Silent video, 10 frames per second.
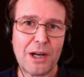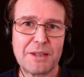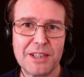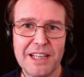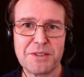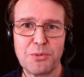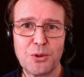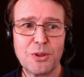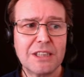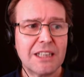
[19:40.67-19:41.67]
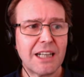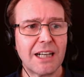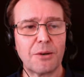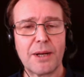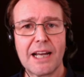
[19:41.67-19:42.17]
wait, there's more.
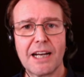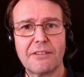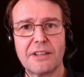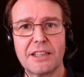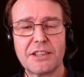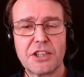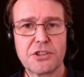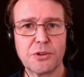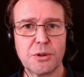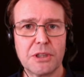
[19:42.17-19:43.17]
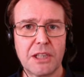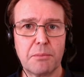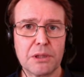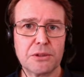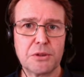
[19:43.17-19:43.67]
Uh, we have an additional uh,
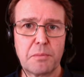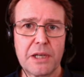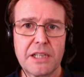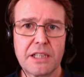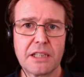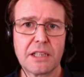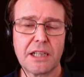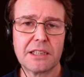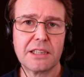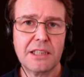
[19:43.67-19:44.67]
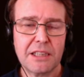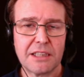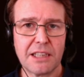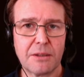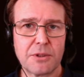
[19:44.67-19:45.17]
blue peaking color,
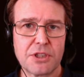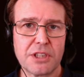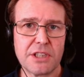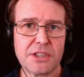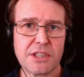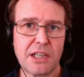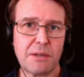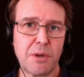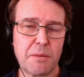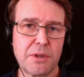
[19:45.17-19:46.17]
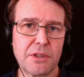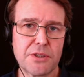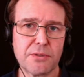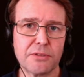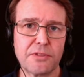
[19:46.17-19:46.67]
uh, which is might be
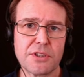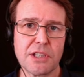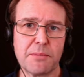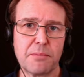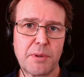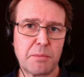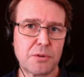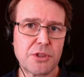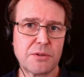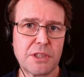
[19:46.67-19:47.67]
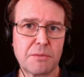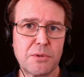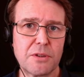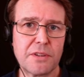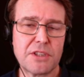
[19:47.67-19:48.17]
useful for some people shooting
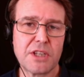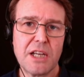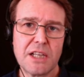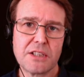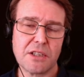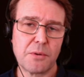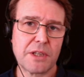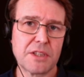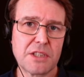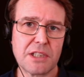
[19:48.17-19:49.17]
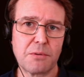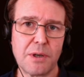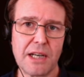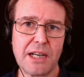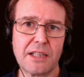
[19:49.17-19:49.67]
movies, so we can see
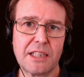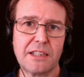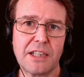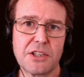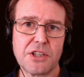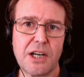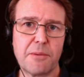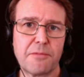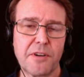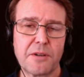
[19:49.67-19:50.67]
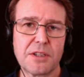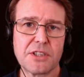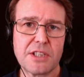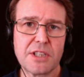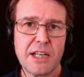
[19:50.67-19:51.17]
where the sharp focus
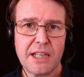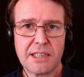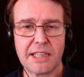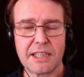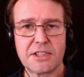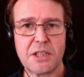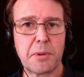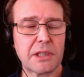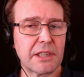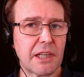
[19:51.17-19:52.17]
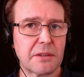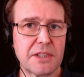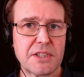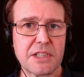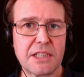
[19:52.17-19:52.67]
is. That is typically
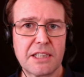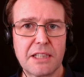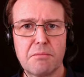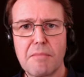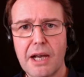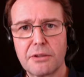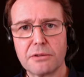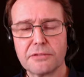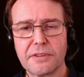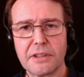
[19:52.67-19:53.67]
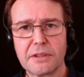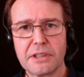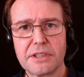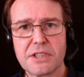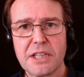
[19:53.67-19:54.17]
only seen in manual
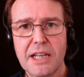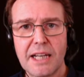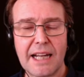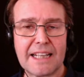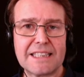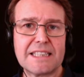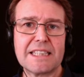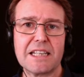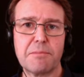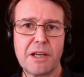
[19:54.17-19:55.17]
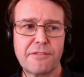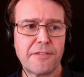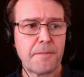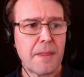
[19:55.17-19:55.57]
focus and DMF.